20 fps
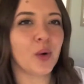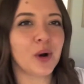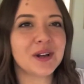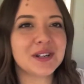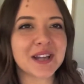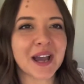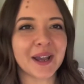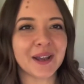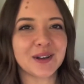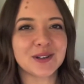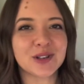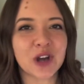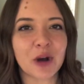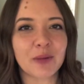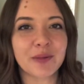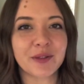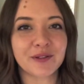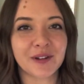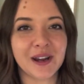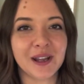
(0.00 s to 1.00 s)
What are your
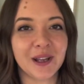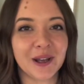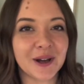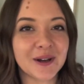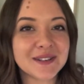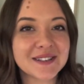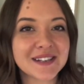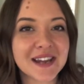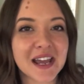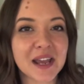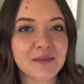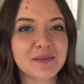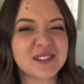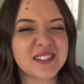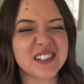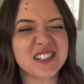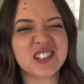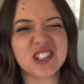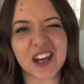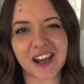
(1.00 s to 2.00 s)
top three girls'
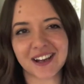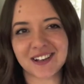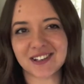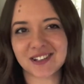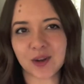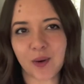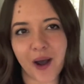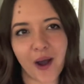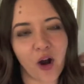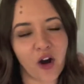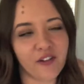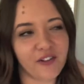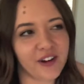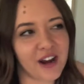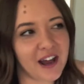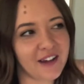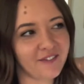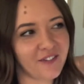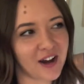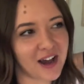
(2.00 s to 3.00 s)
names? This changes quite
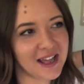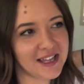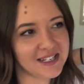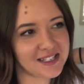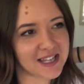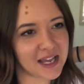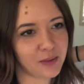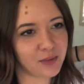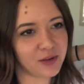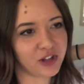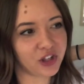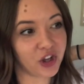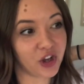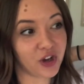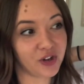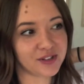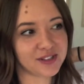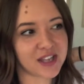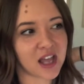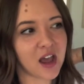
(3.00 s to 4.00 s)
often. I find that with
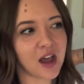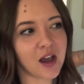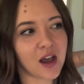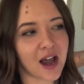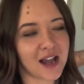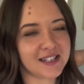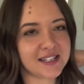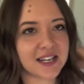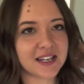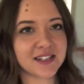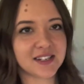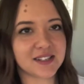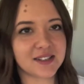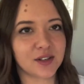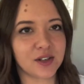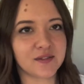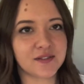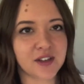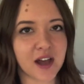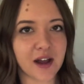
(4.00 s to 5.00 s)
girls I tend to
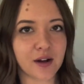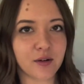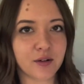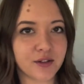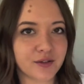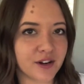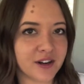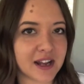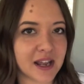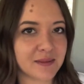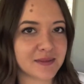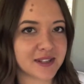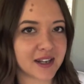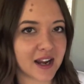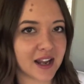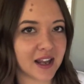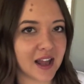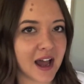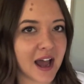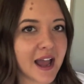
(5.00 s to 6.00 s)
sort of cycle through names
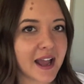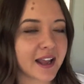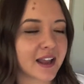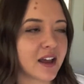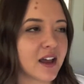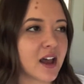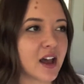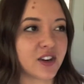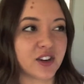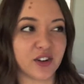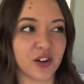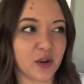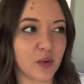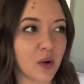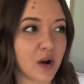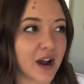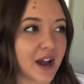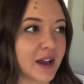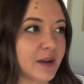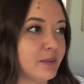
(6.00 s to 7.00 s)
that I like. I don't know
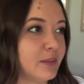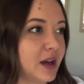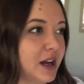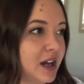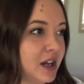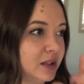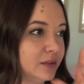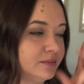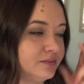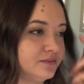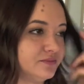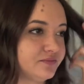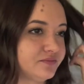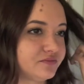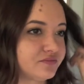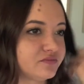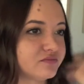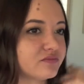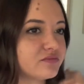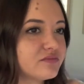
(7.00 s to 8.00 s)
why, but um,